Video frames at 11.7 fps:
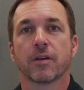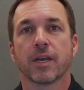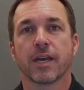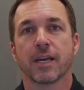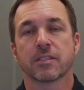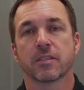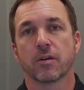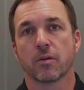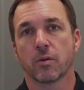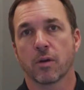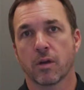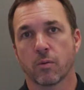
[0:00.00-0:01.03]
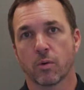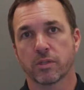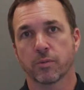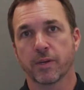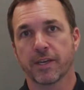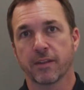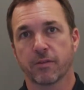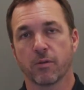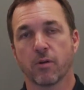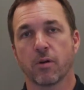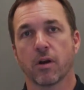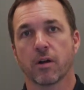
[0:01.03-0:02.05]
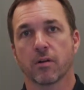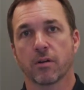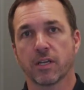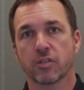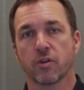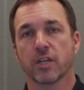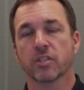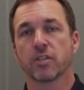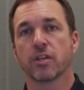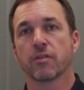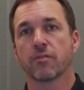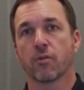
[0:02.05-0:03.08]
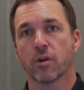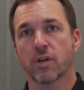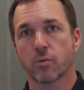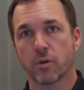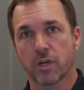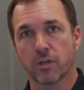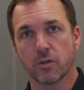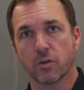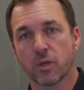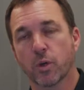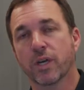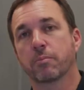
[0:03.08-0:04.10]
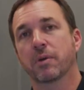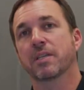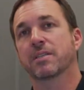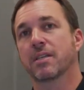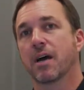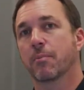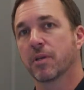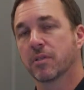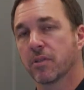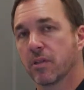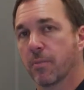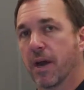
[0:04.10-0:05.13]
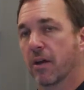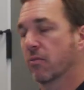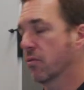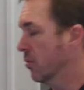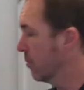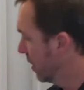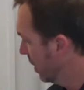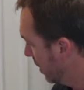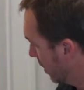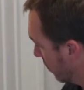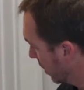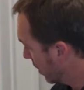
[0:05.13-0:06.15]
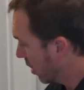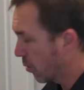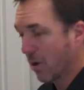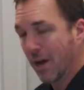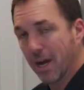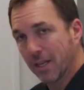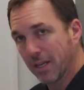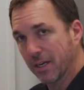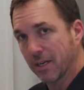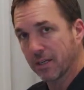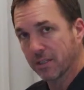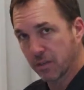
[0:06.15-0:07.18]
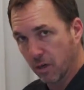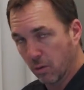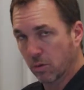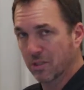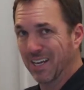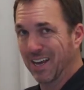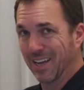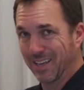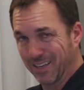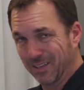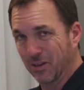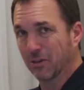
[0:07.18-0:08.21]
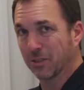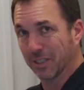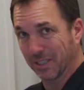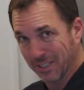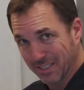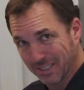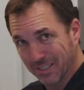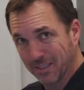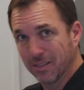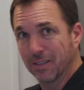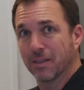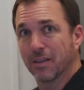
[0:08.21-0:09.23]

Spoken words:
Okay guys, so once we get through our introduction in the foyer, we're going to do a quick pit stop into the powder room. And really all we're highlighting is Kohler's high-end called Callista.